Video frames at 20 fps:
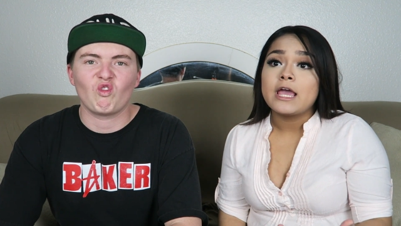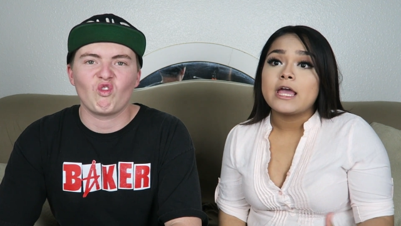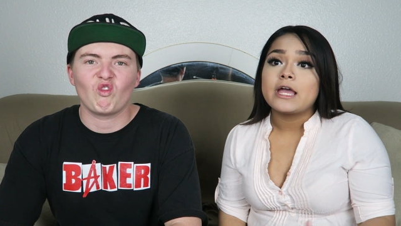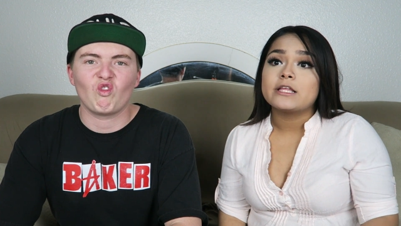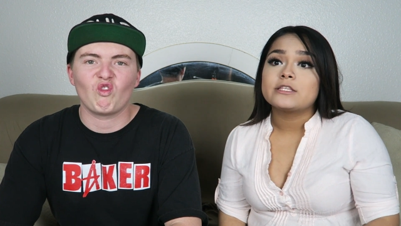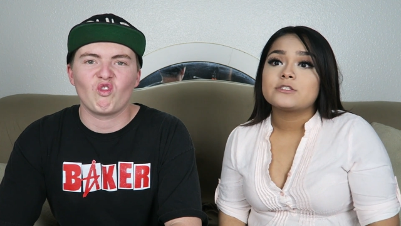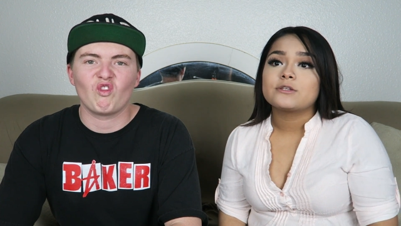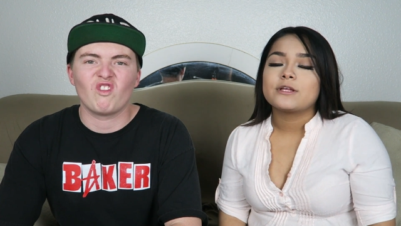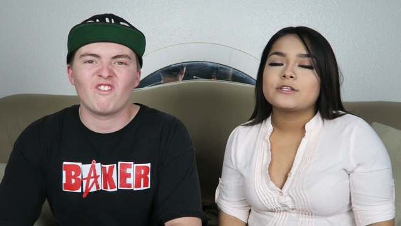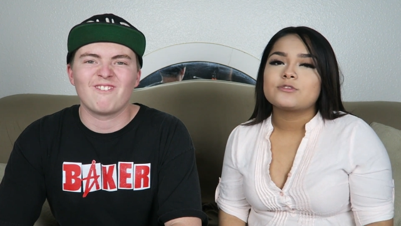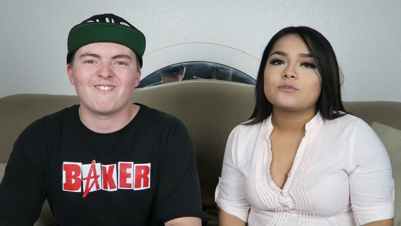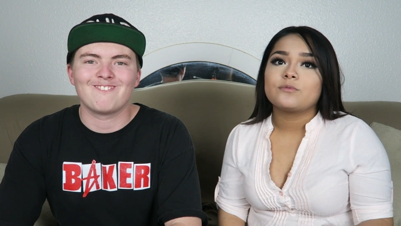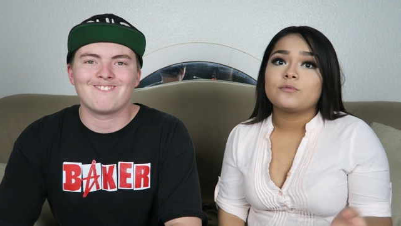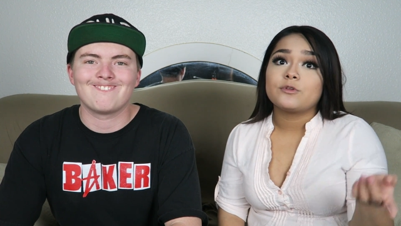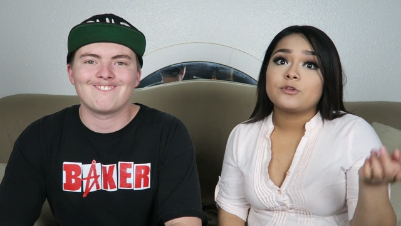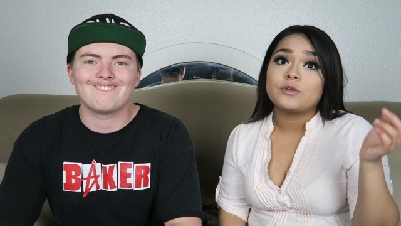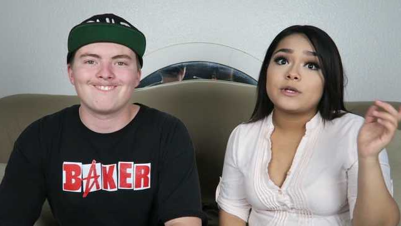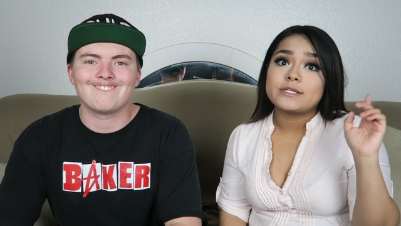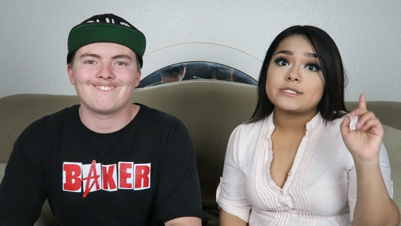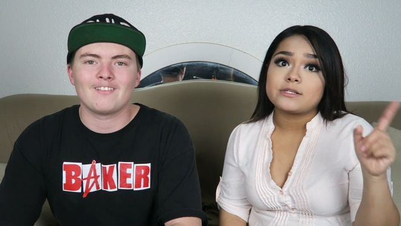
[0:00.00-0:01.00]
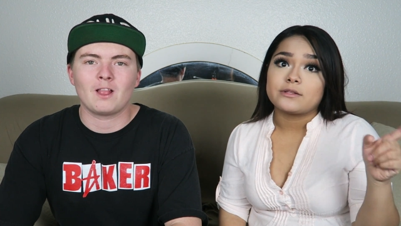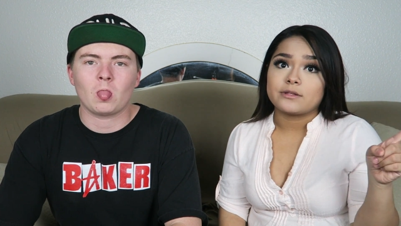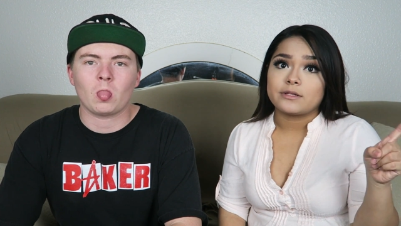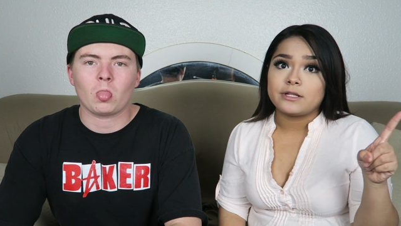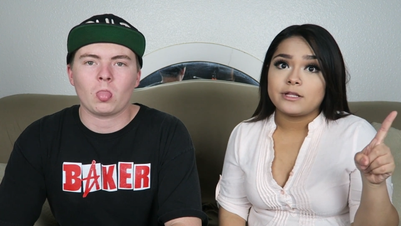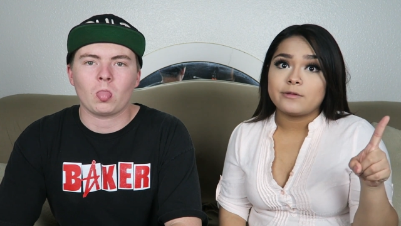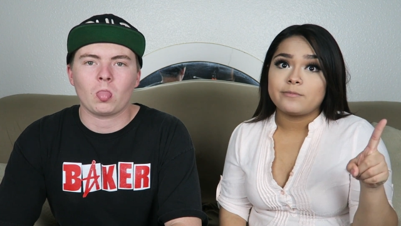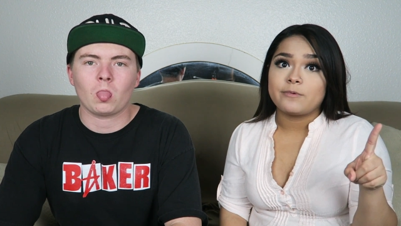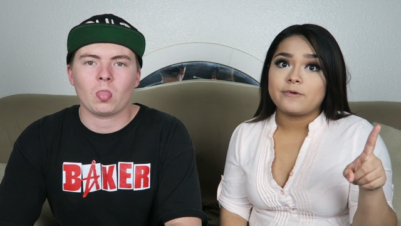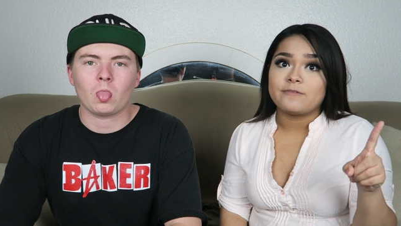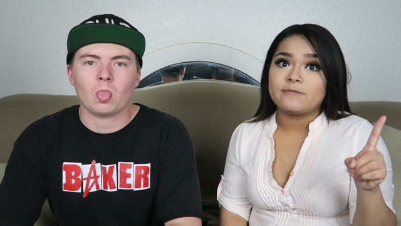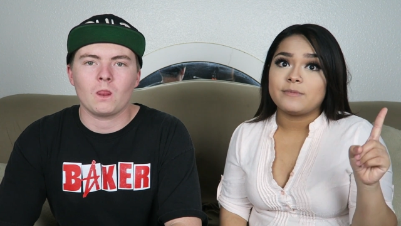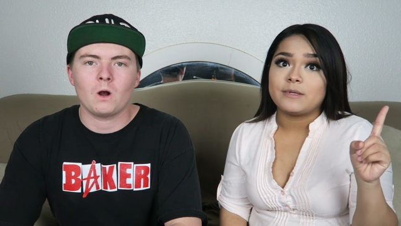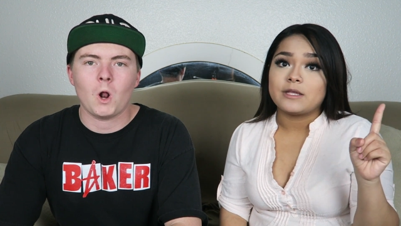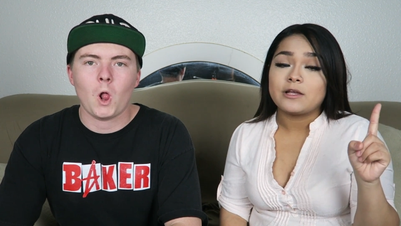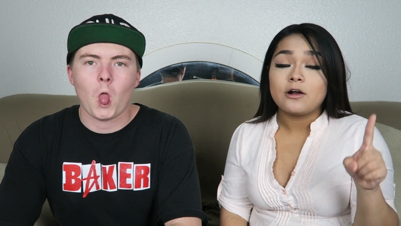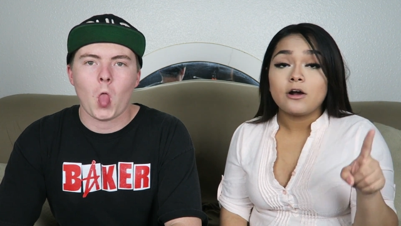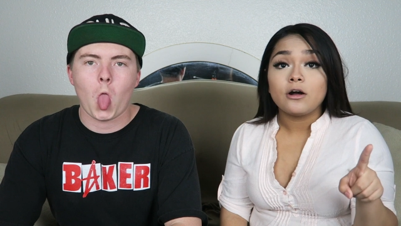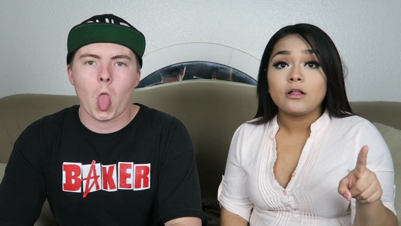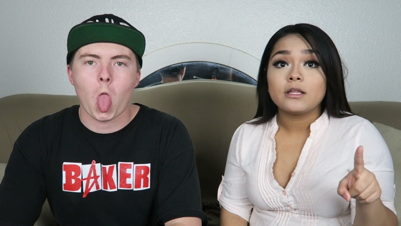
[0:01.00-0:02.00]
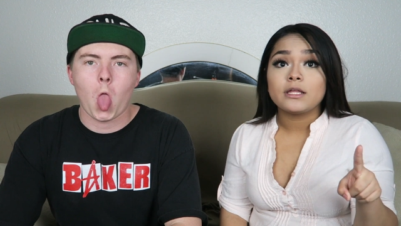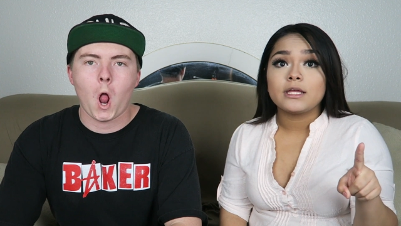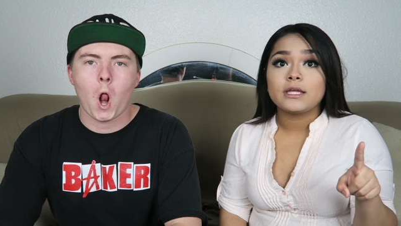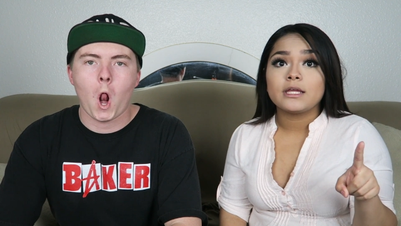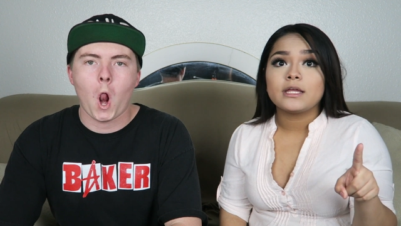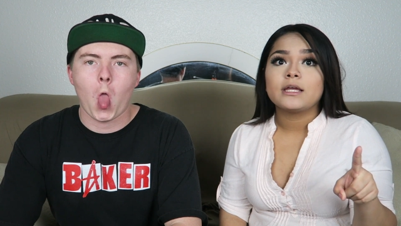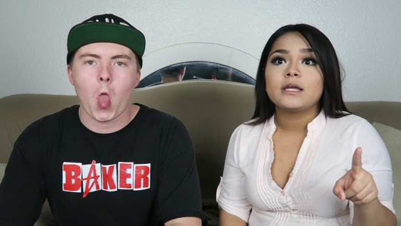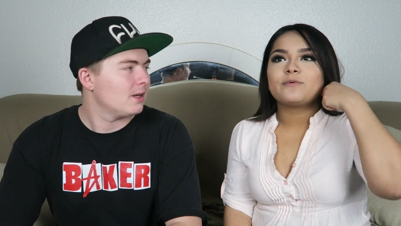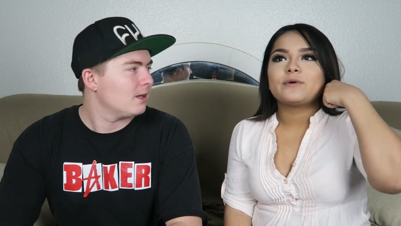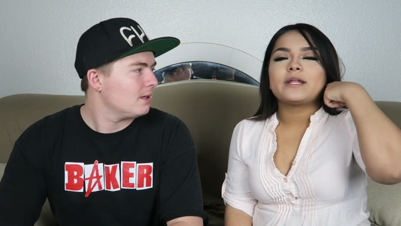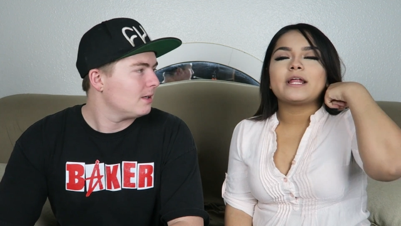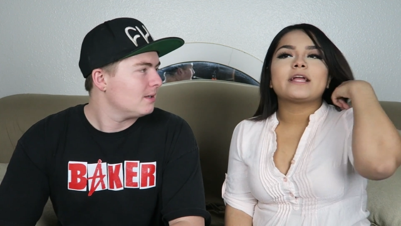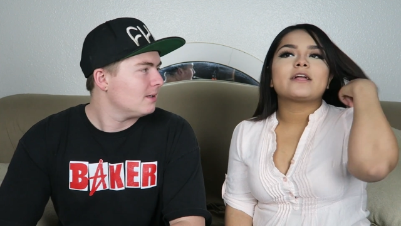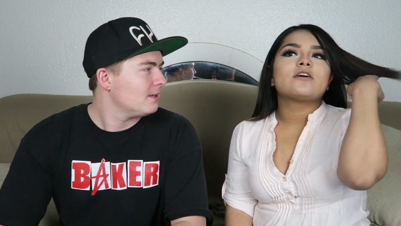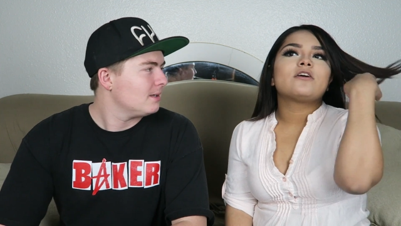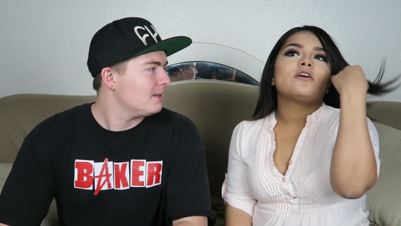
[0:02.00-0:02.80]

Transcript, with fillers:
Speaker 1: And so that's when you guys saw the clip of me calling. When I